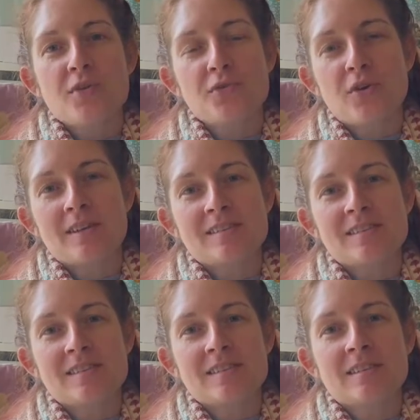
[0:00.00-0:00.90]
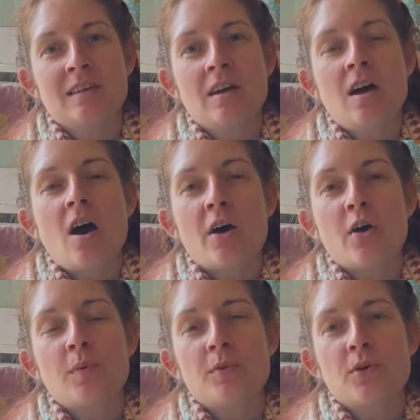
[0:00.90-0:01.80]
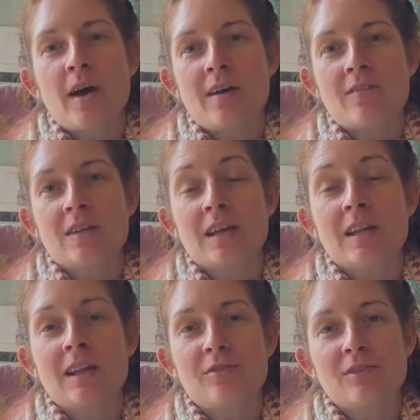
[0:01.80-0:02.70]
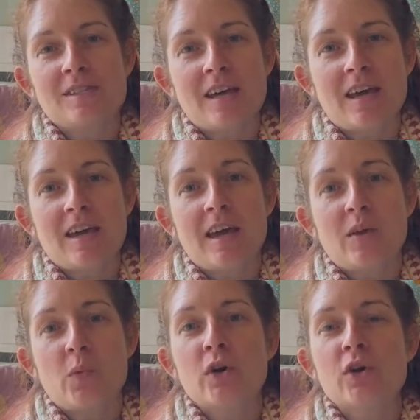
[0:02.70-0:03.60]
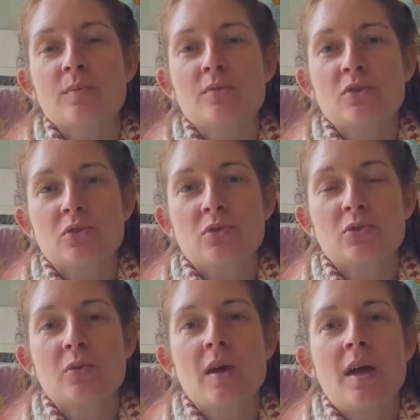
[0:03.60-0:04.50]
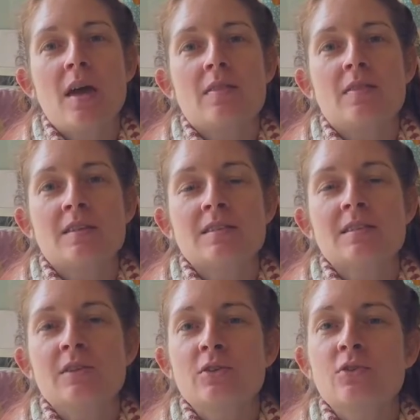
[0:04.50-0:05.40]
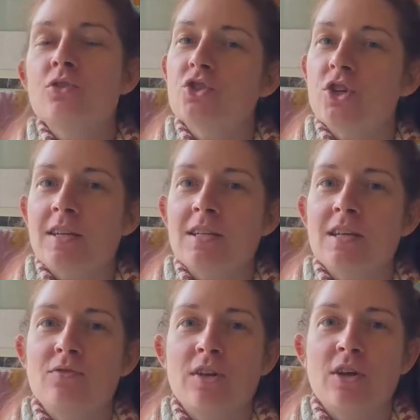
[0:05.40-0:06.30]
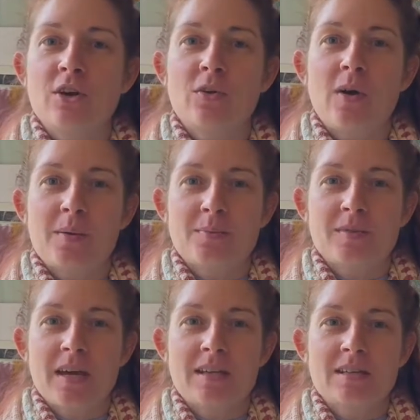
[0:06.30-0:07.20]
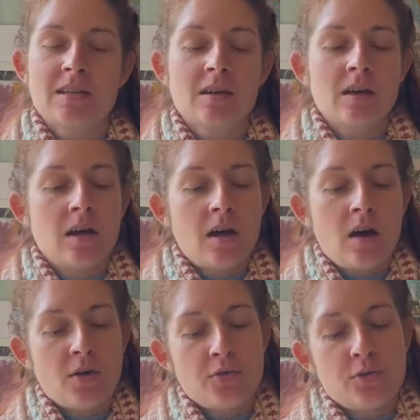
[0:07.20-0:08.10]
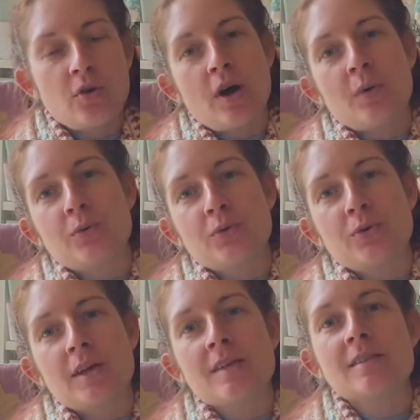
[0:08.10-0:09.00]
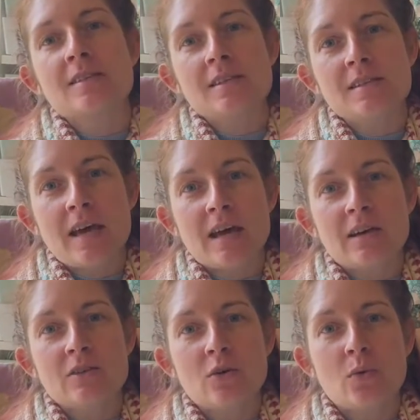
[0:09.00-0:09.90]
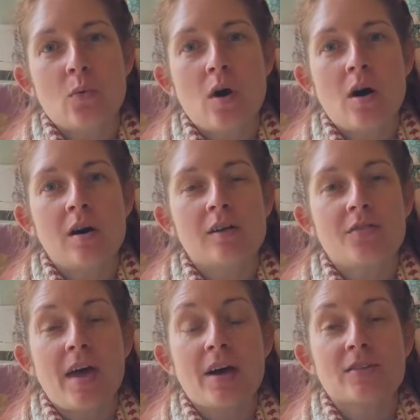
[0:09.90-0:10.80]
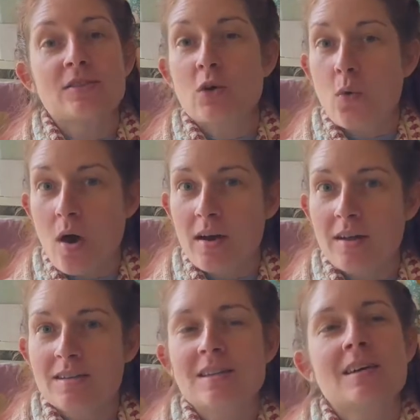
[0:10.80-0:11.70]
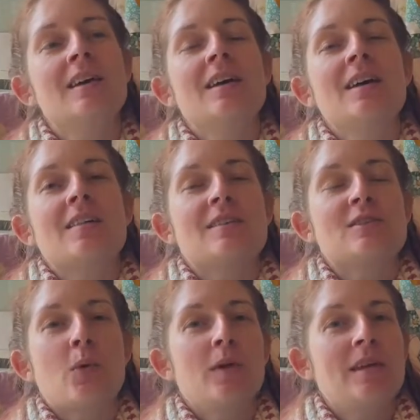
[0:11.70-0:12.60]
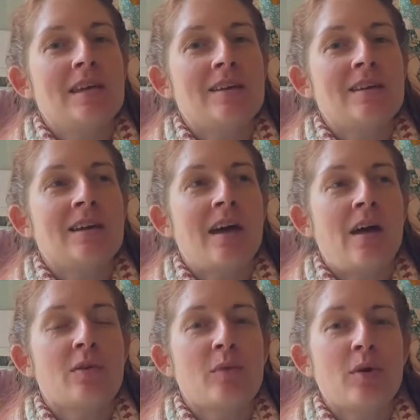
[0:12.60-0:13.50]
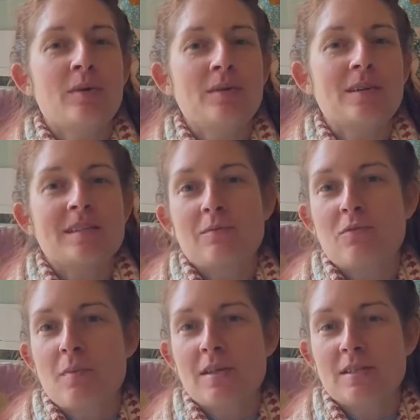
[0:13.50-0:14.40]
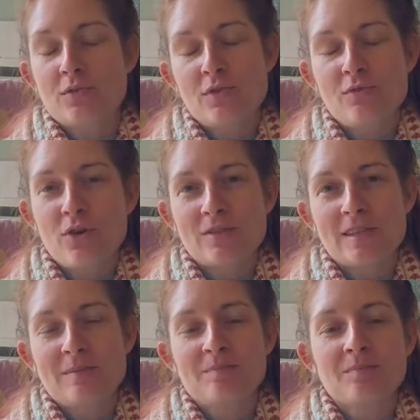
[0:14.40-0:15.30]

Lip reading: friends, I hope you're having a lovely day and welcome to this little chatty video update. I thought I would sit down while the house is quiet. There's no one here at the moment except for myself and Rosie.